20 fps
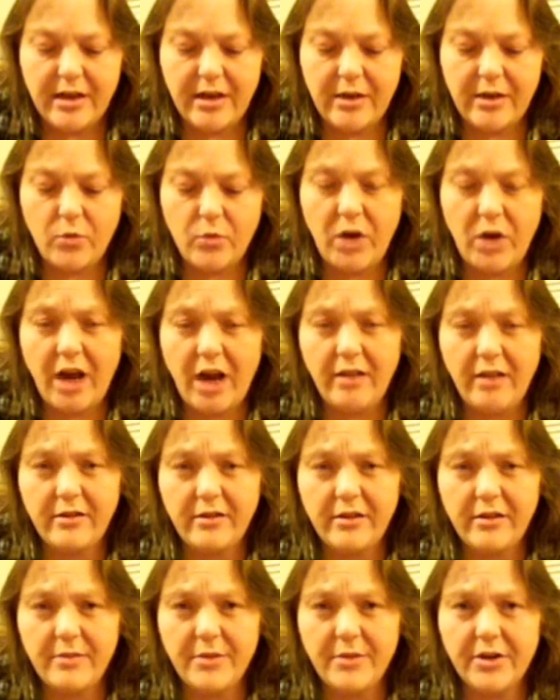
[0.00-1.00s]
when I look in the
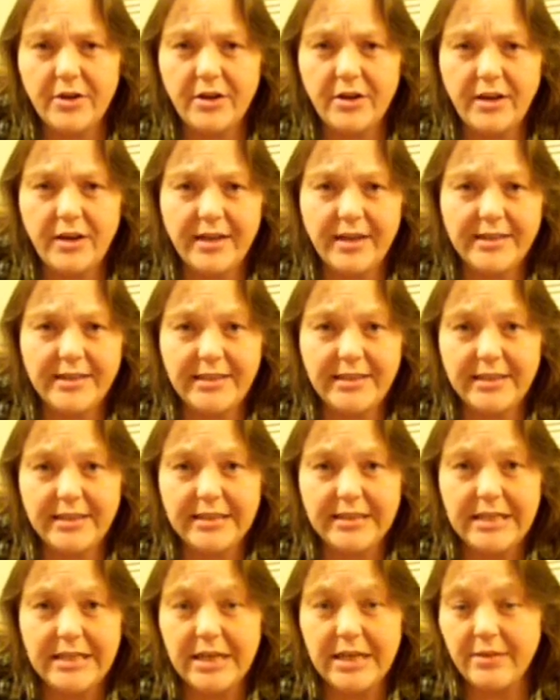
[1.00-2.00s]
mirror, I still see
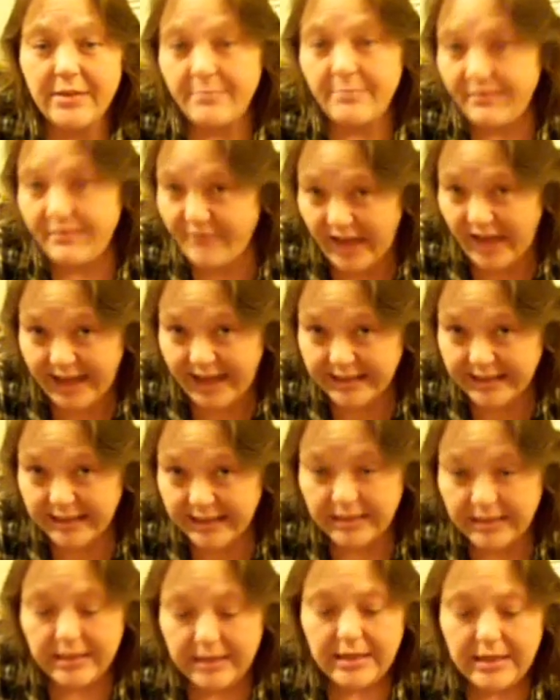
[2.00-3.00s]
nothing but fat.
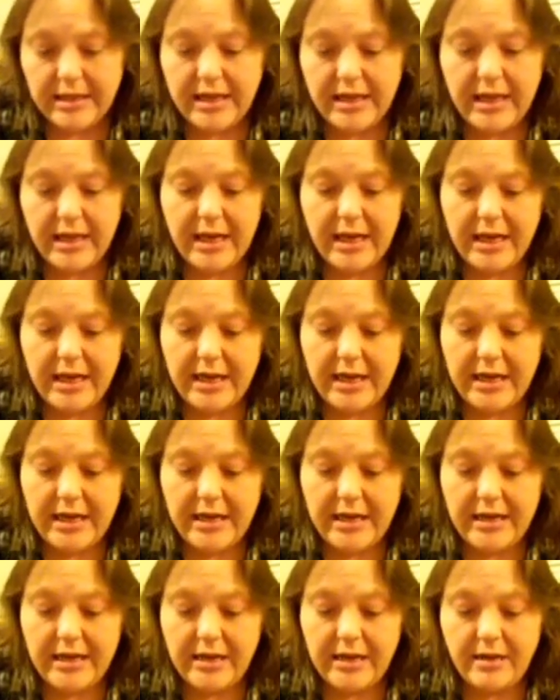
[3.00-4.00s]
And,
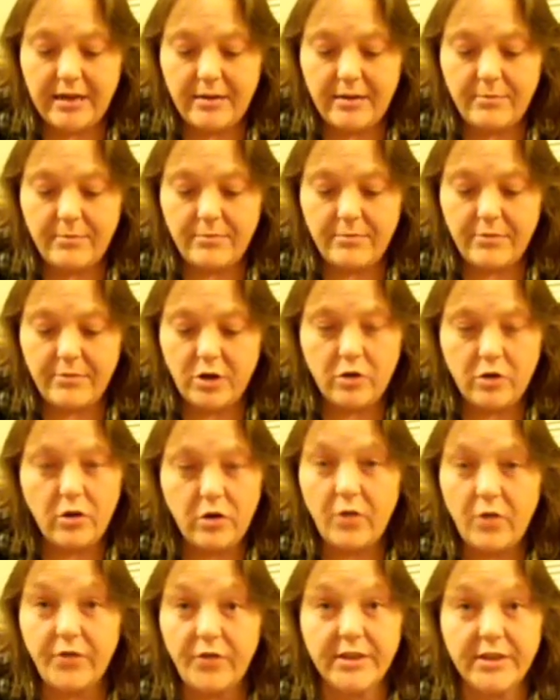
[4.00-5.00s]
um, you know, no
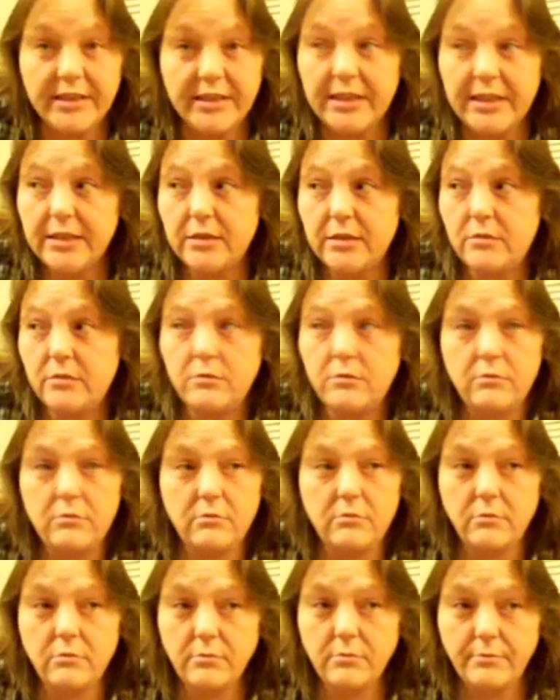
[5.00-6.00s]
offense against
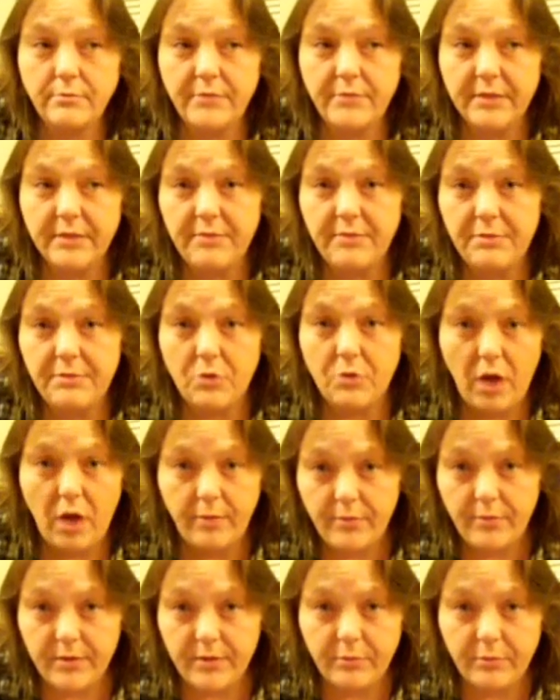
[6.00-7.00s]
big people. I'm a
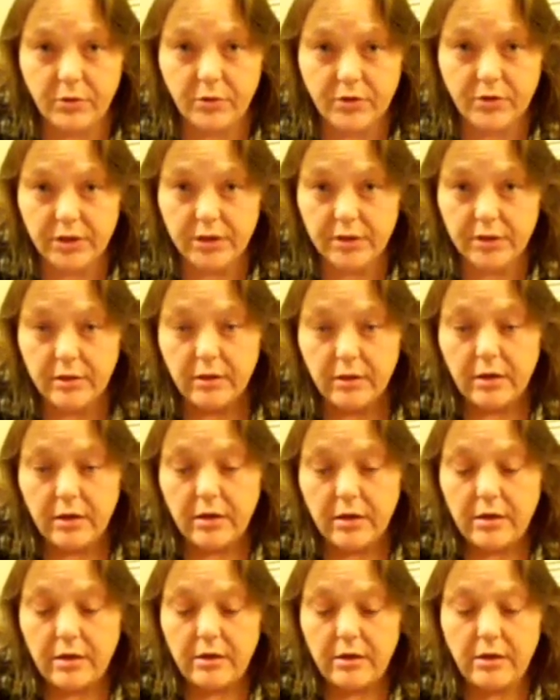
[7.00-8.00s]
big person,
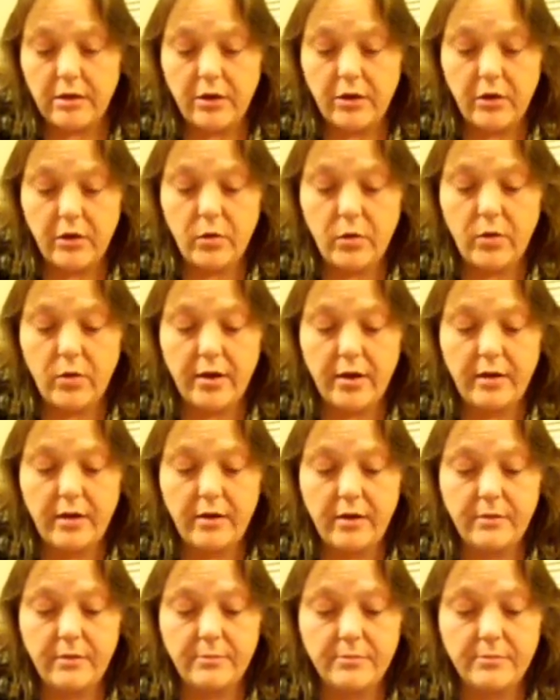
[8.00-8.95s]
you know, um,